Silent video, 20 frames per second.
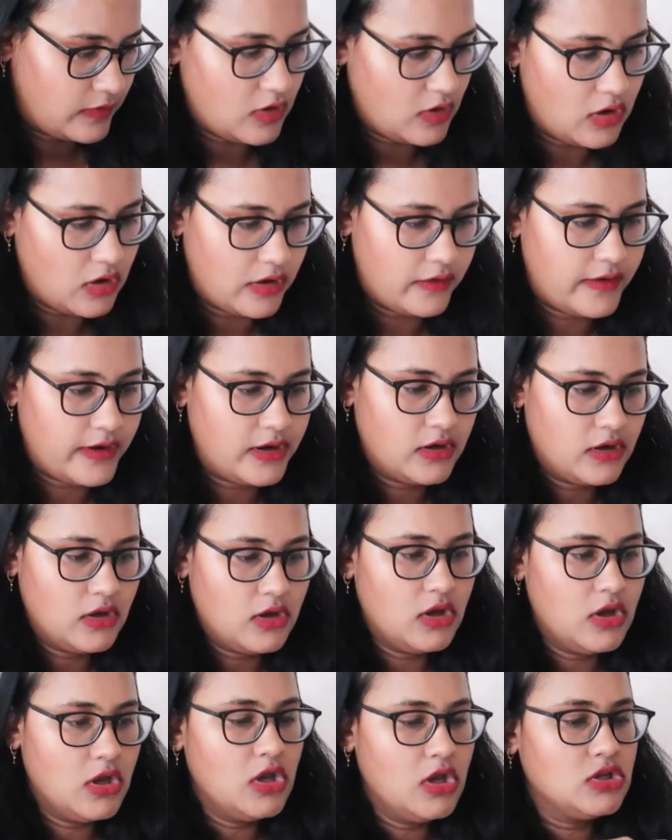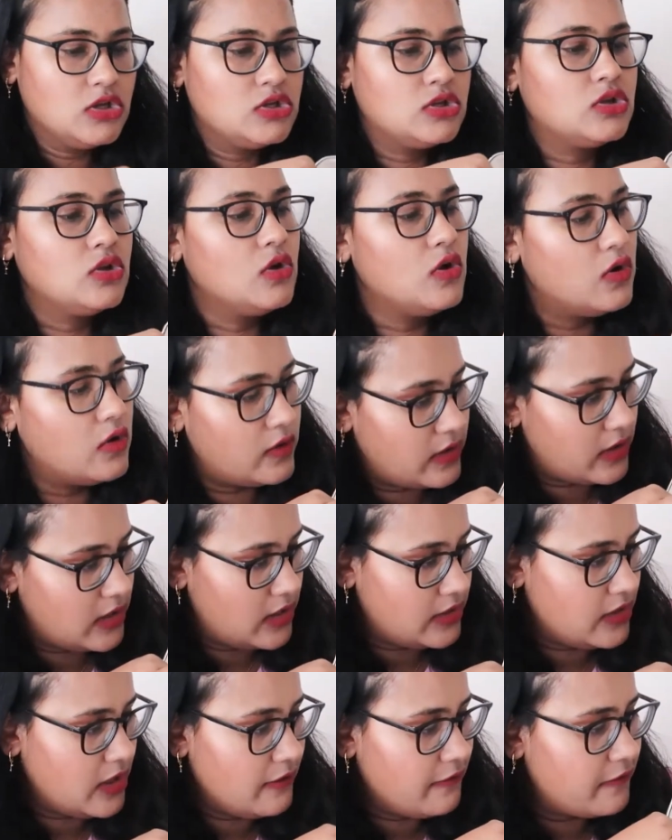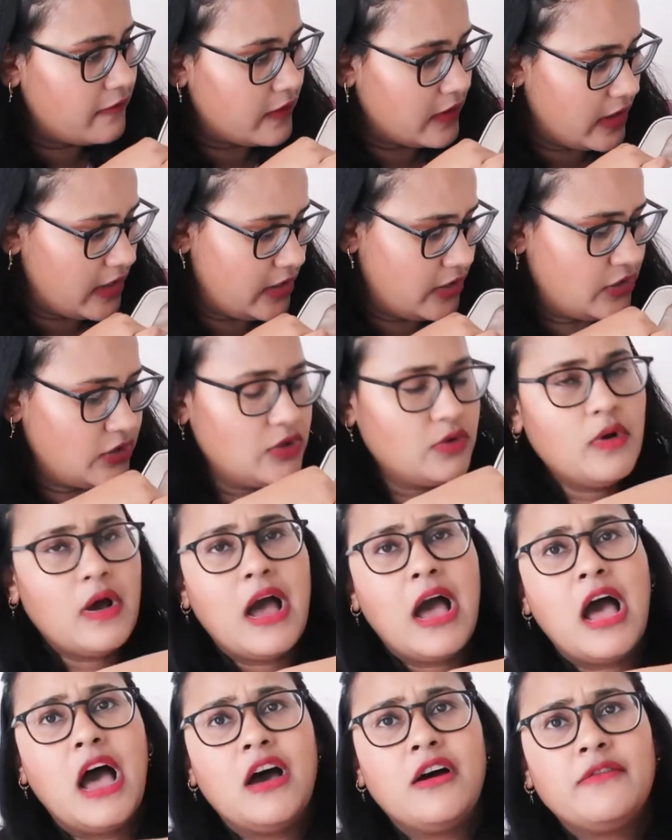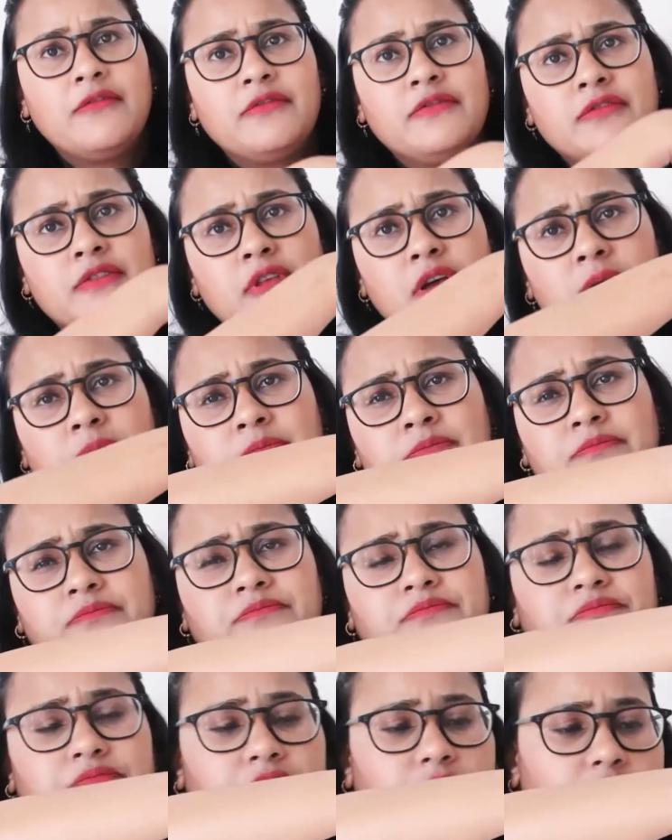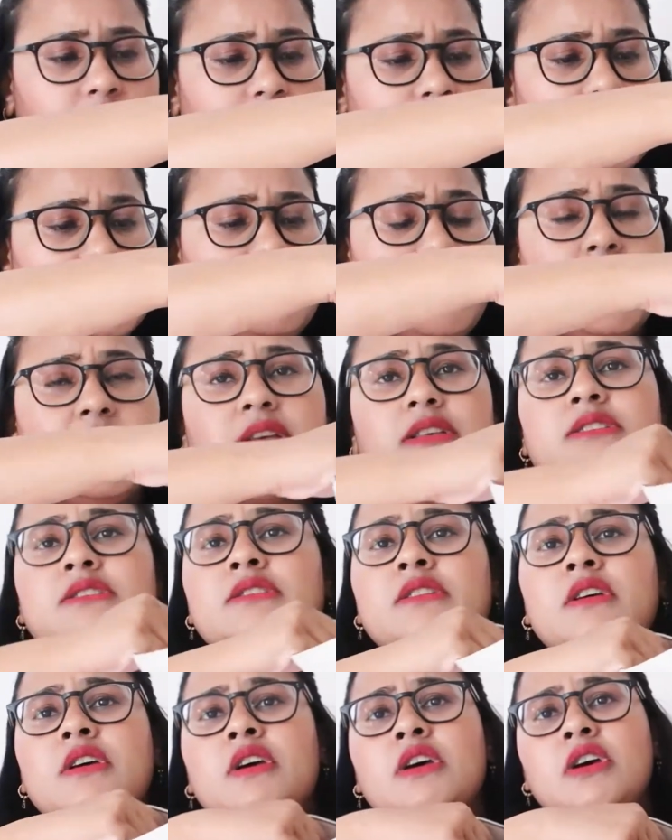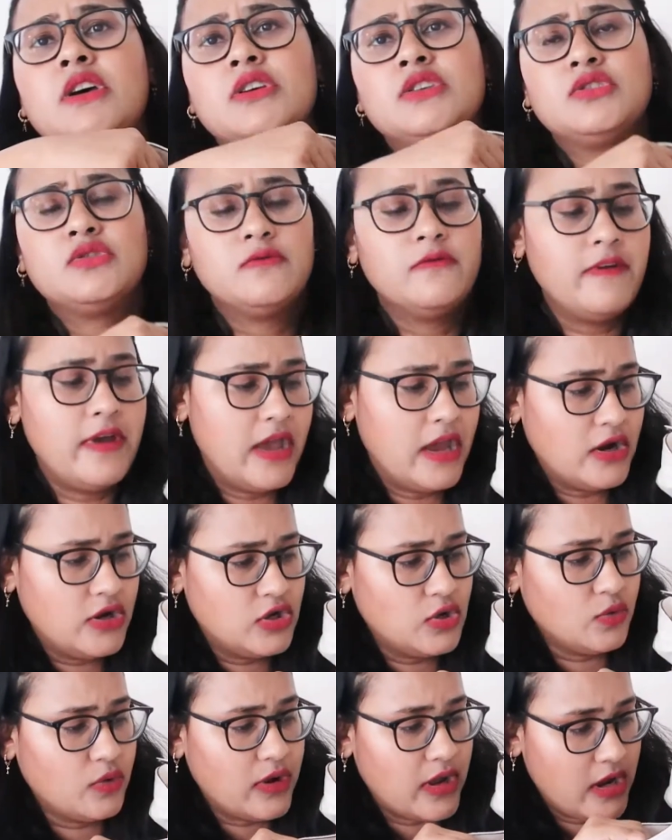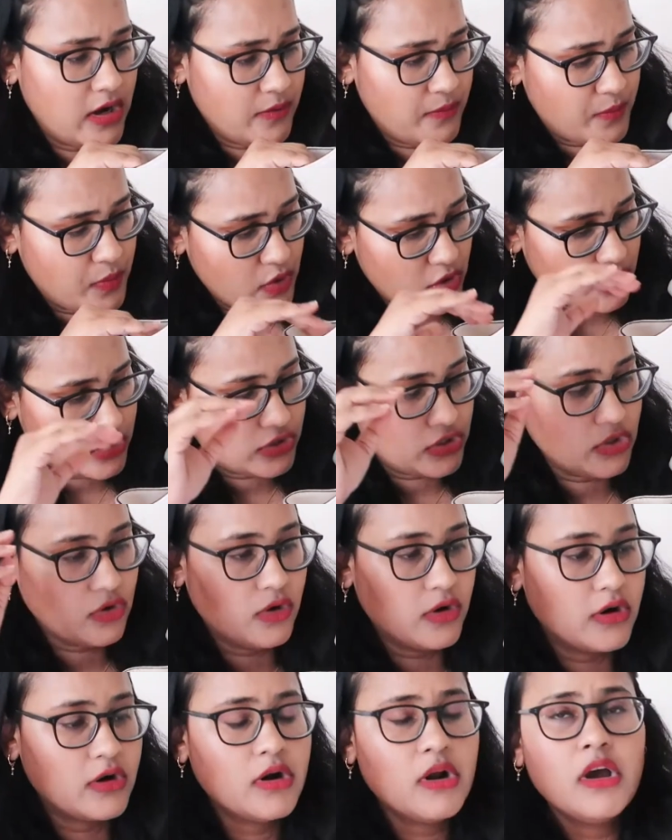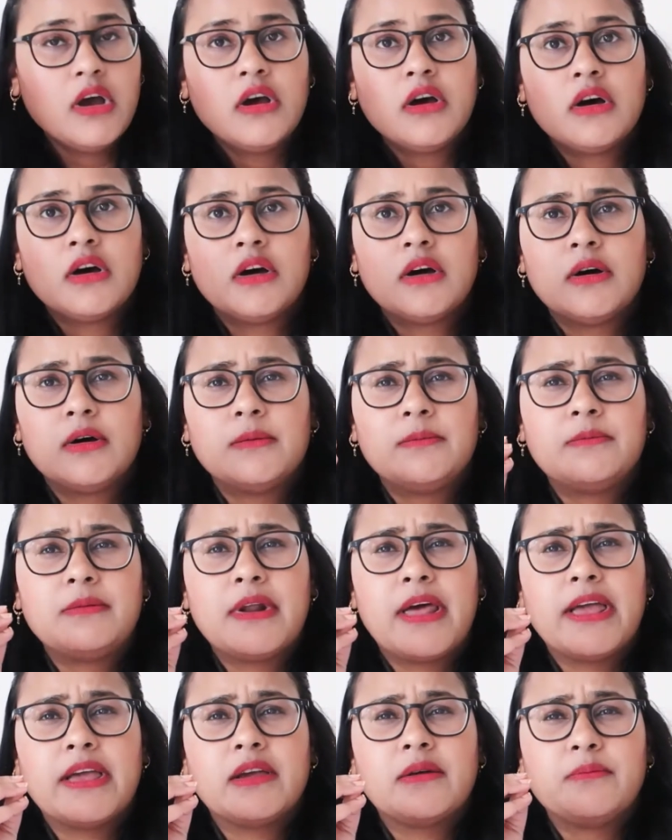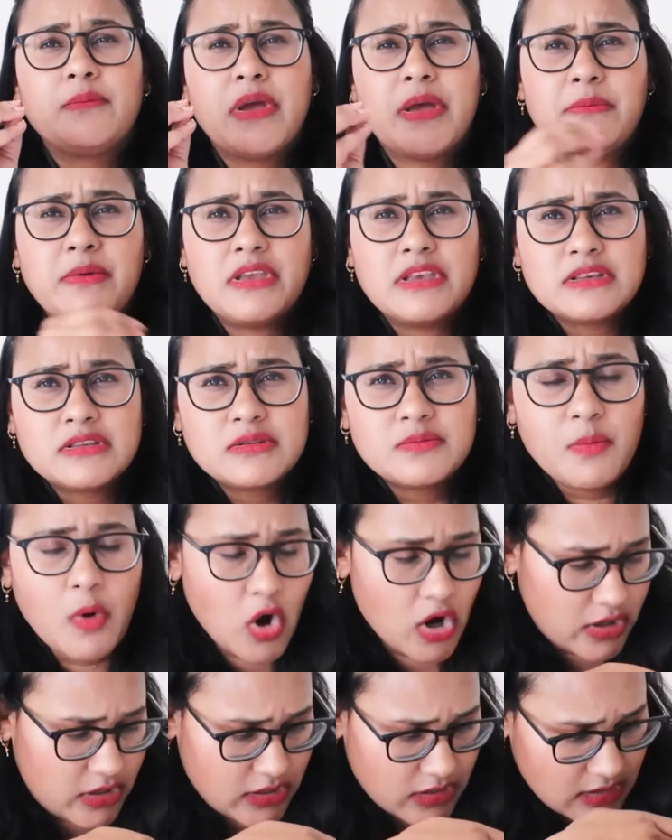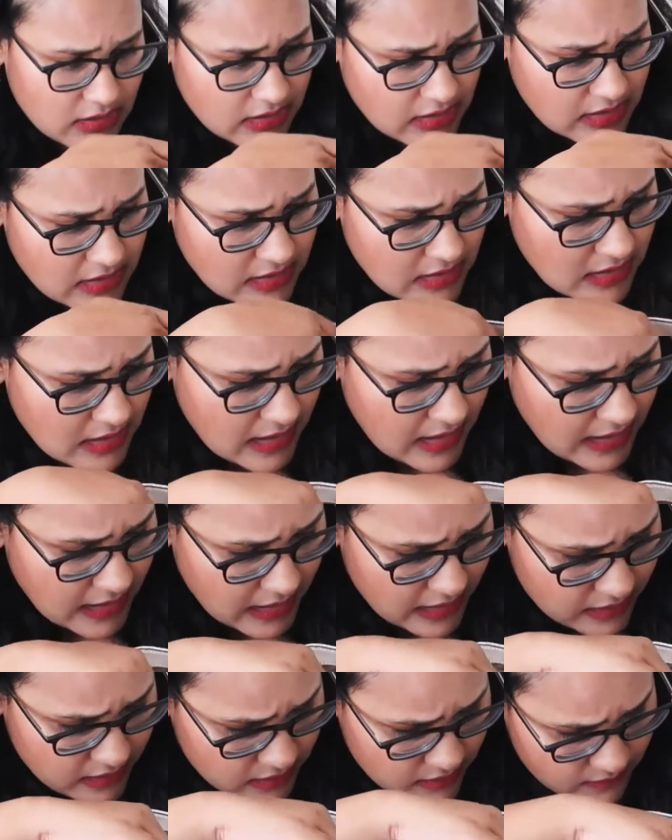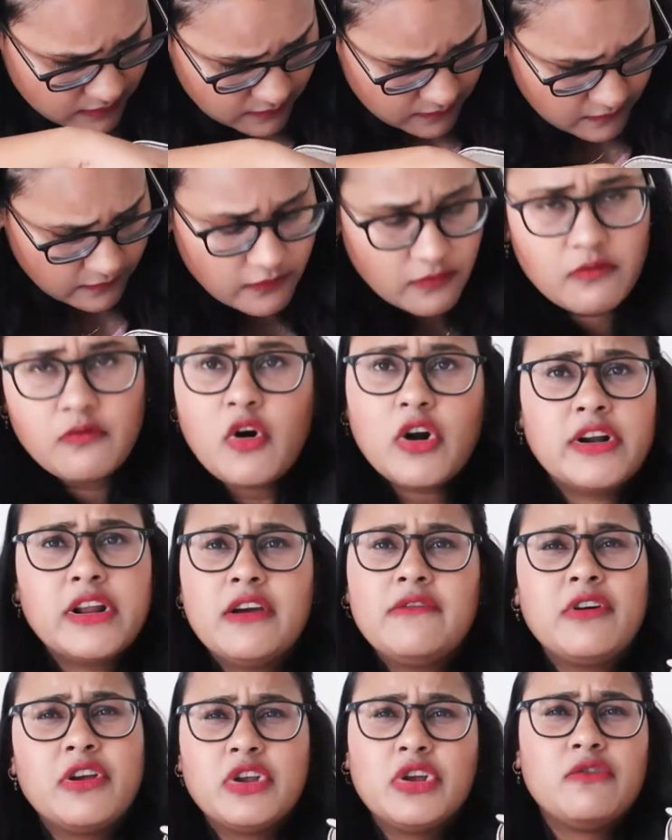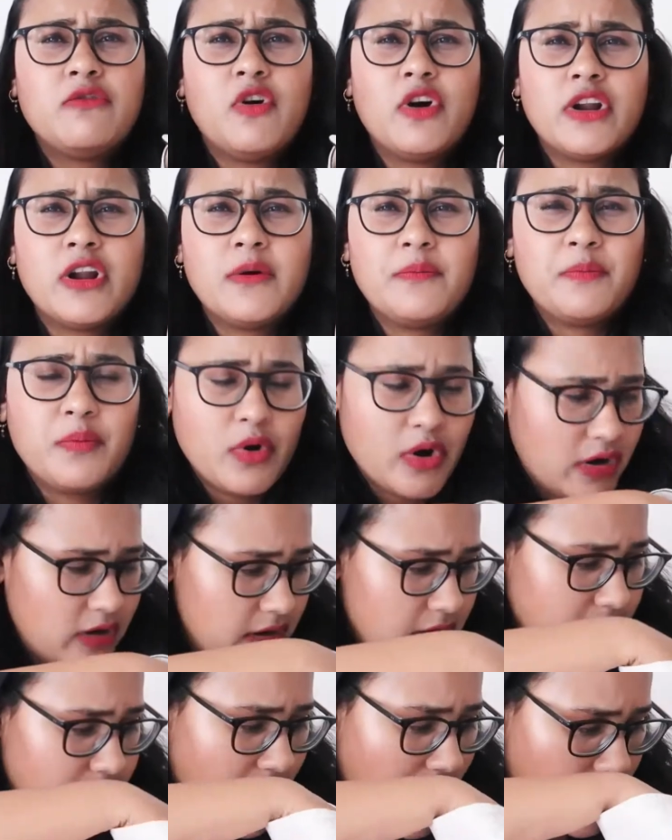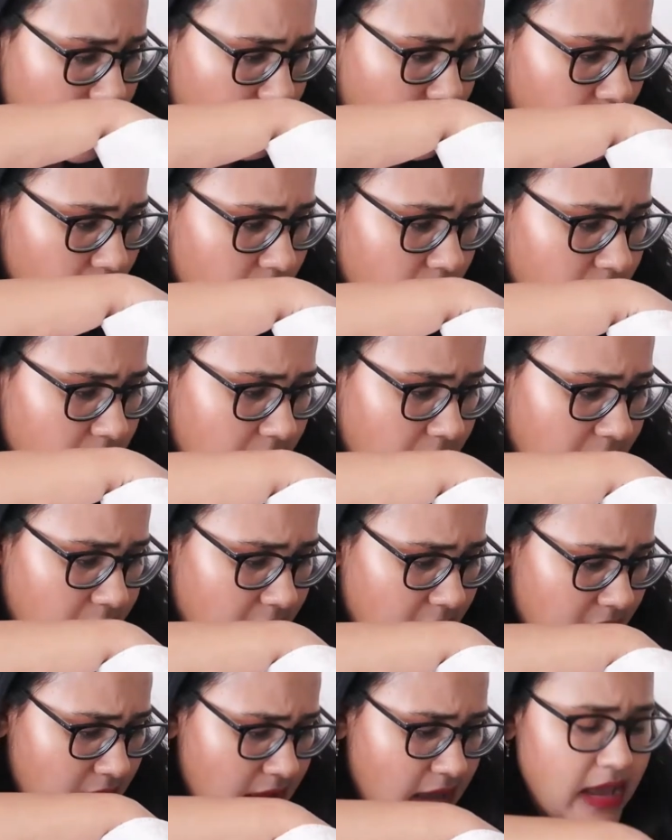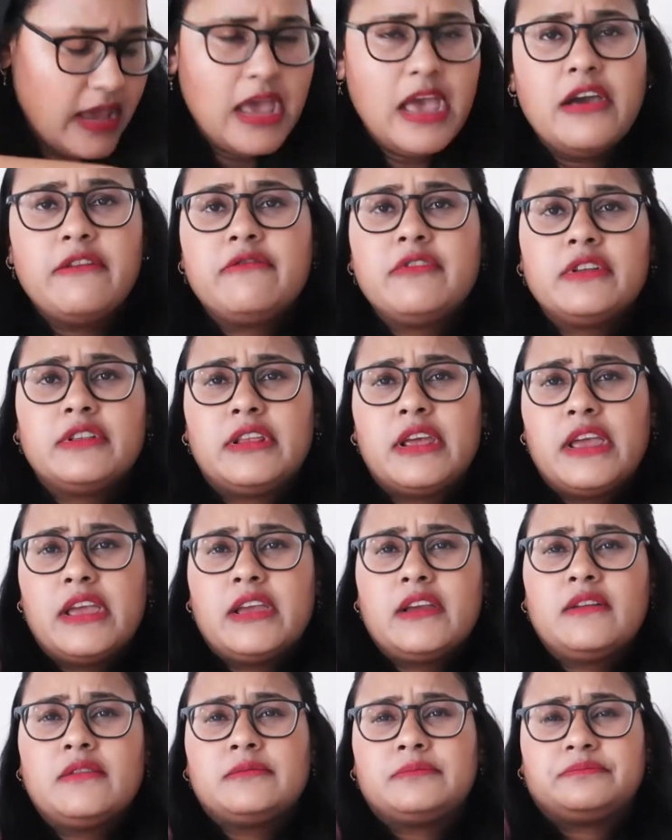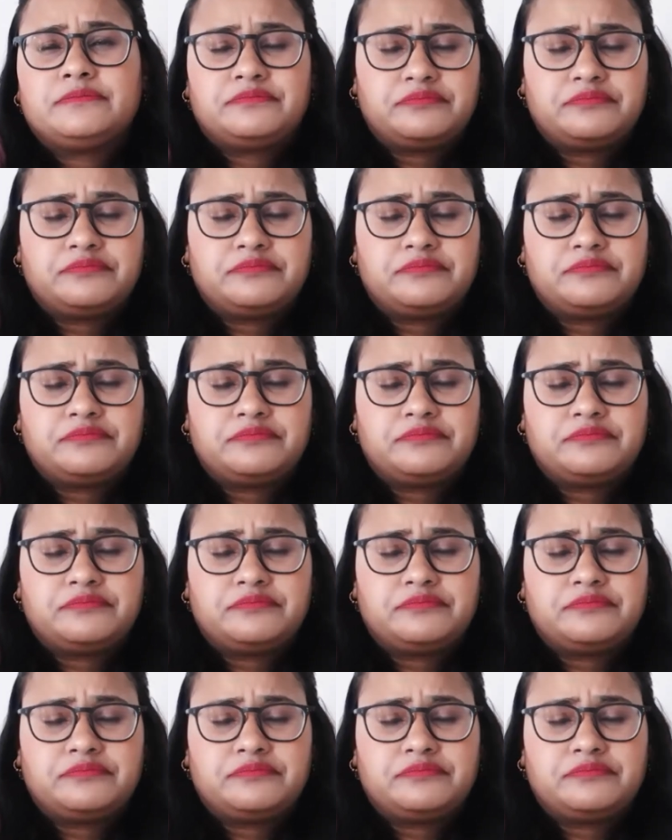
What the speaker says: Alright, so in the front you have some space, so where you can put your like baby's bottle and whatever you want to put, the diaper and everything.